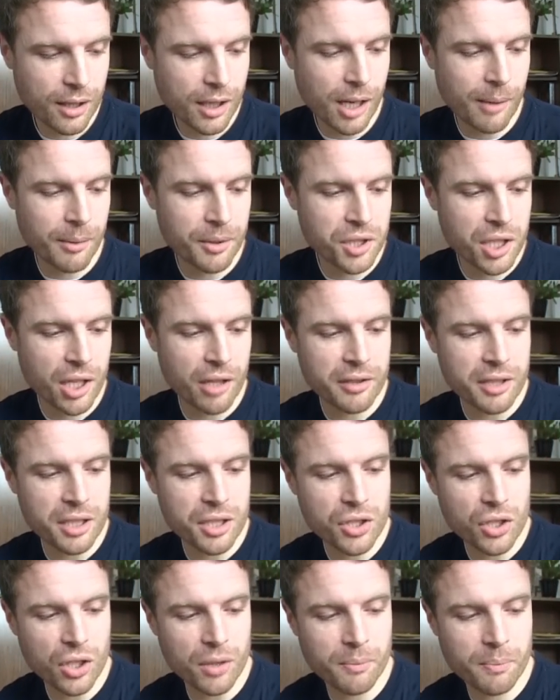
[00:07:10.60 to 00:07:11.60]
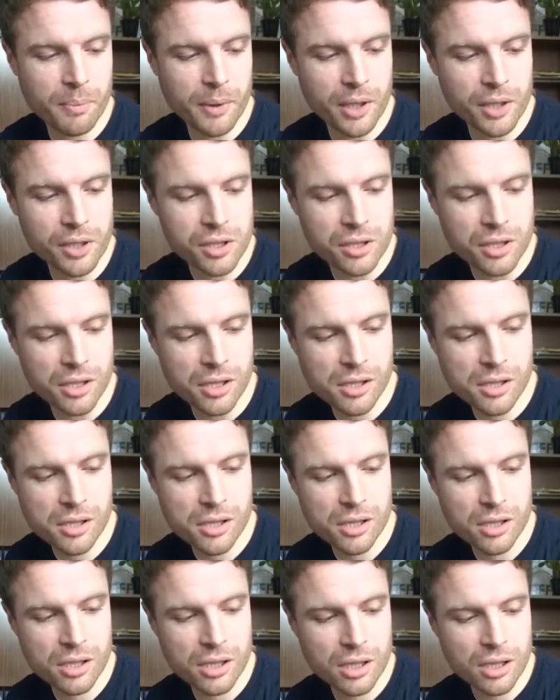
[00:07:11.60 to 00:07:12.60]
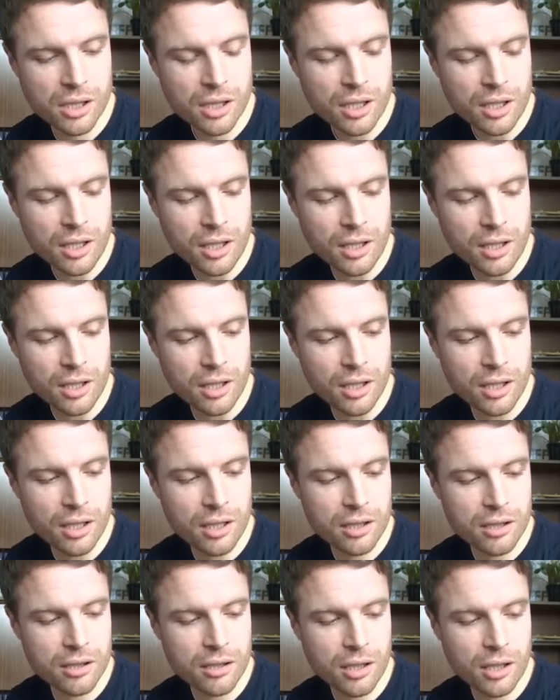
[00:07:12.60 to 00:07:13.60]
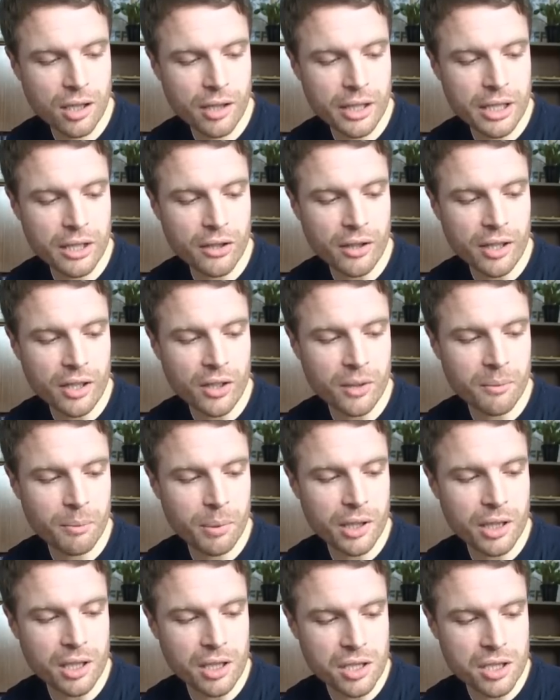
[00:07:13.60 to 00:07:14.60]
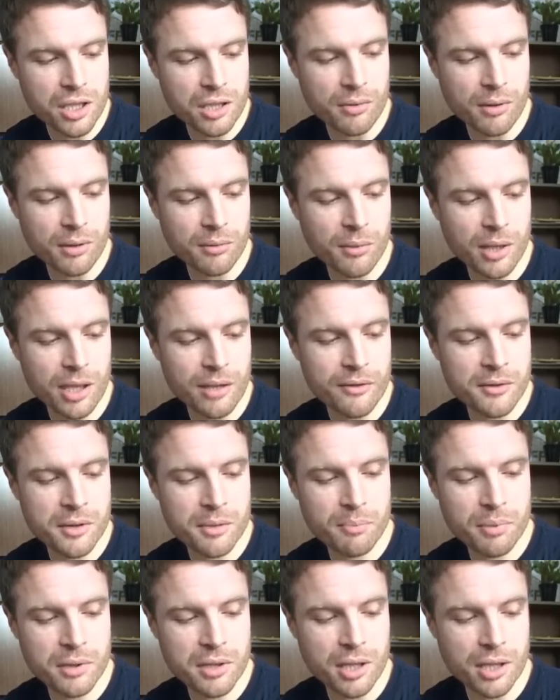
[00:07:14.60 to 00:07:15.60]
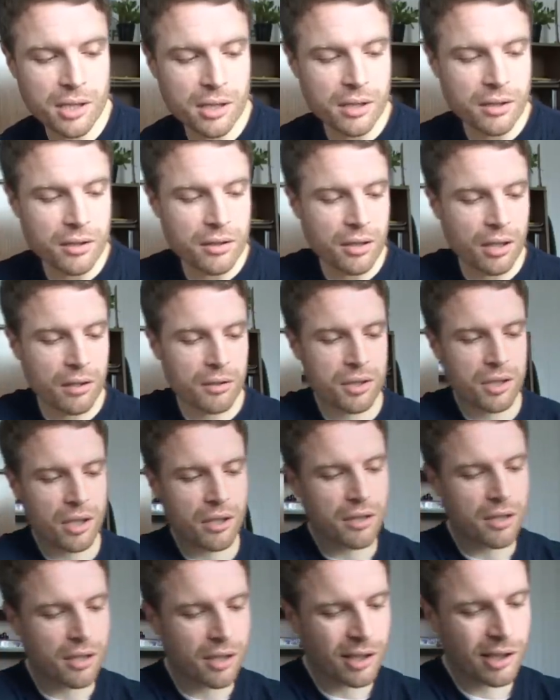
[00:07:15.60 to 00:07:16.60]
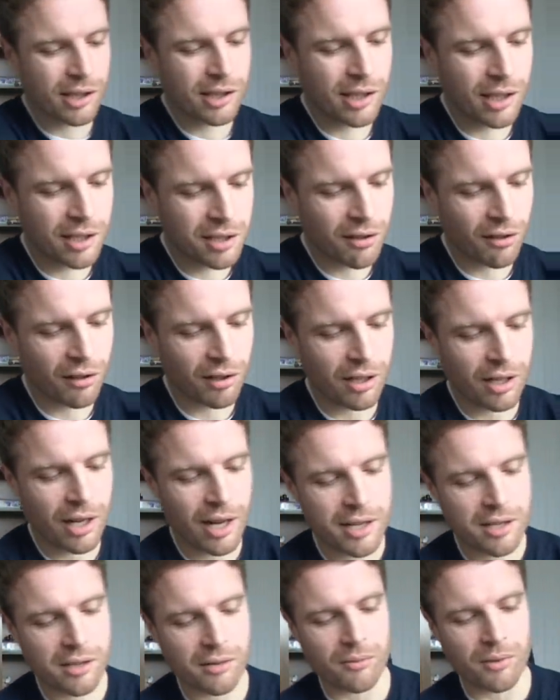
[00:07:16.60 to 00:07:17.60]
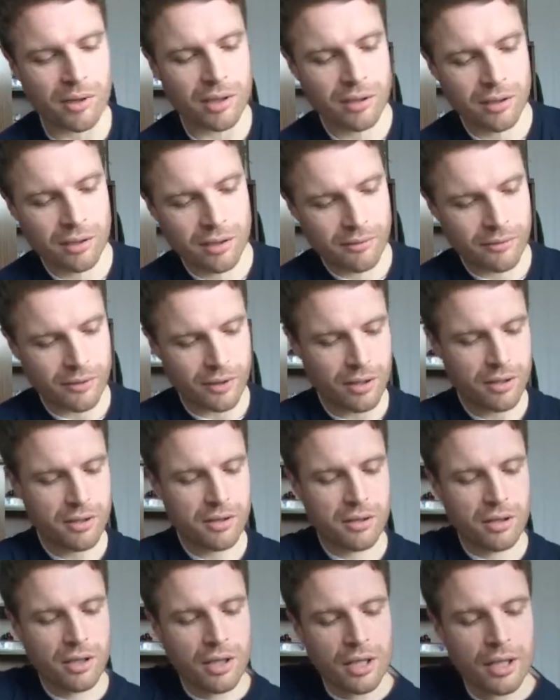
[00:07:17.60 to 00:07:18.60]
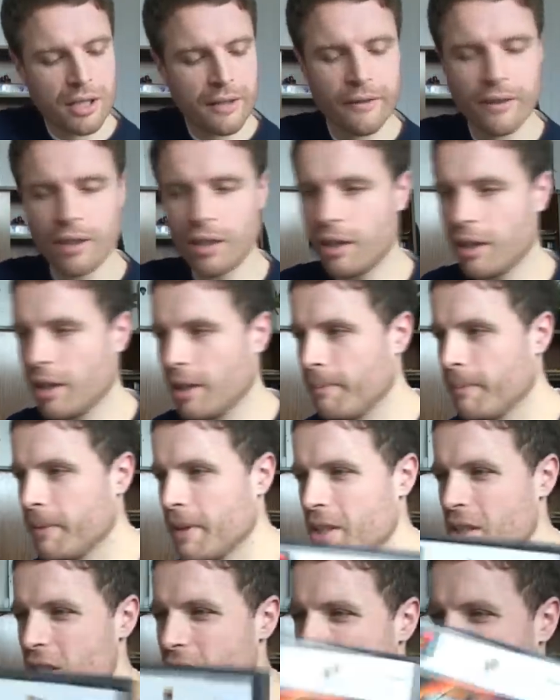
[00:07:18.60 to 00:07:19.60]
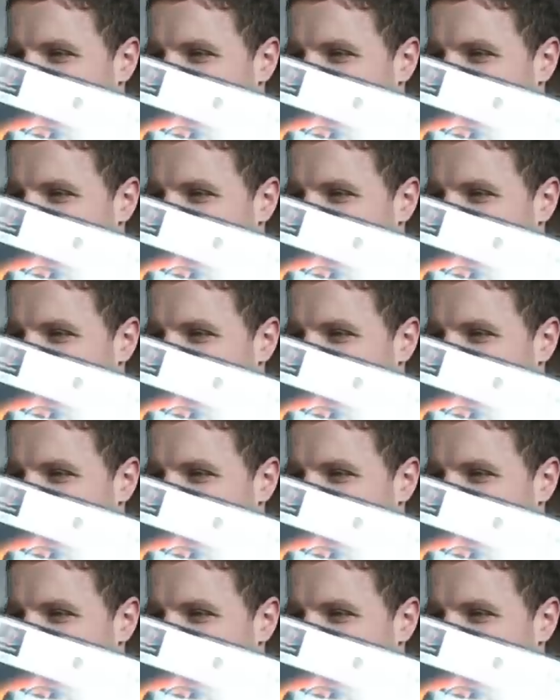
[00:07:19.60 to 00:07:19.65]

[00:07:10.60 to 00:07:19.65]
couple of charity shop purchases, only 99p each. This one of them's particularly good. I'll show you the slightly lesser one first. This